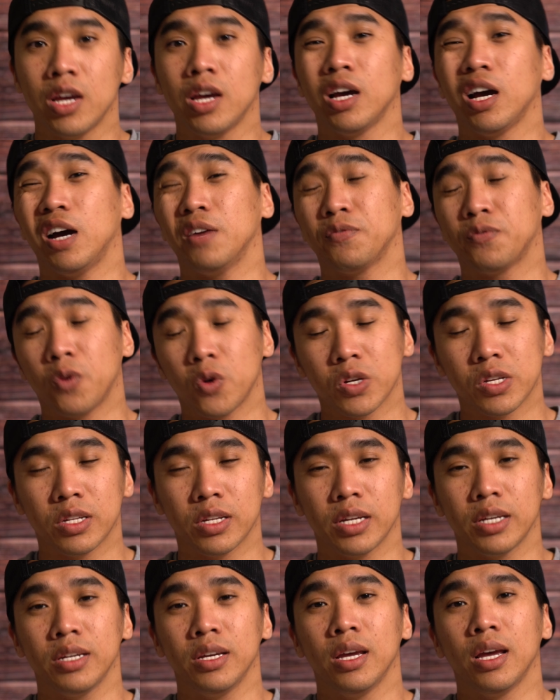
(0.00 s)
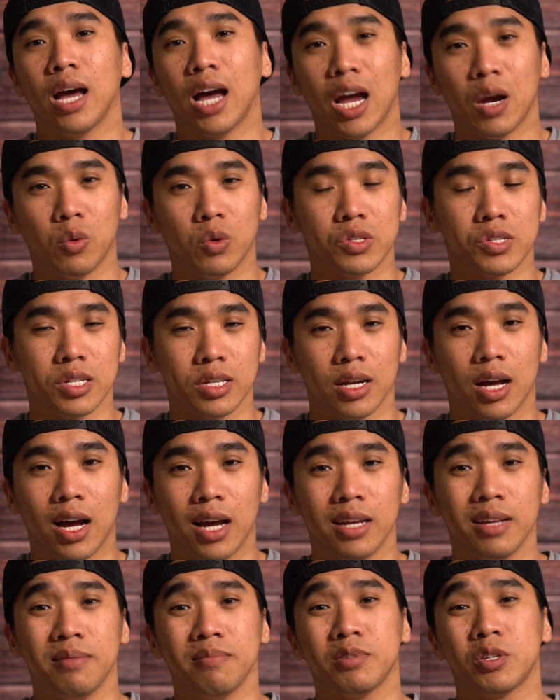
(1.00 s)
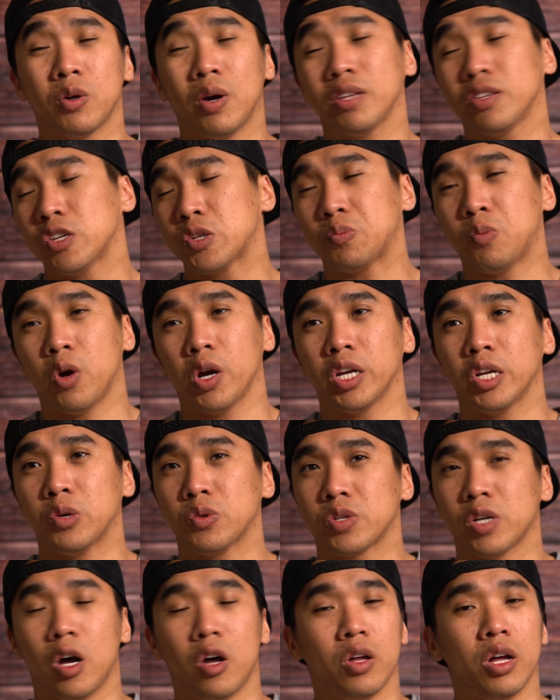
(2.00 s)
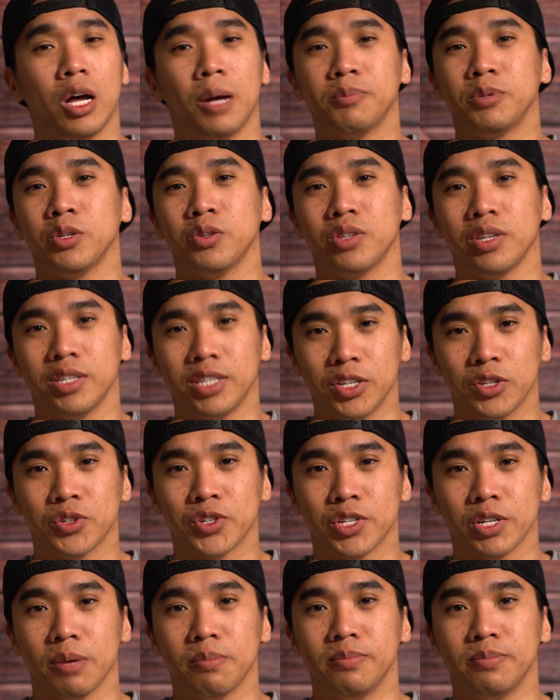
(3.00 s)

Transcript: Unfortunately, I was not, so at this point it was all up to the dealership.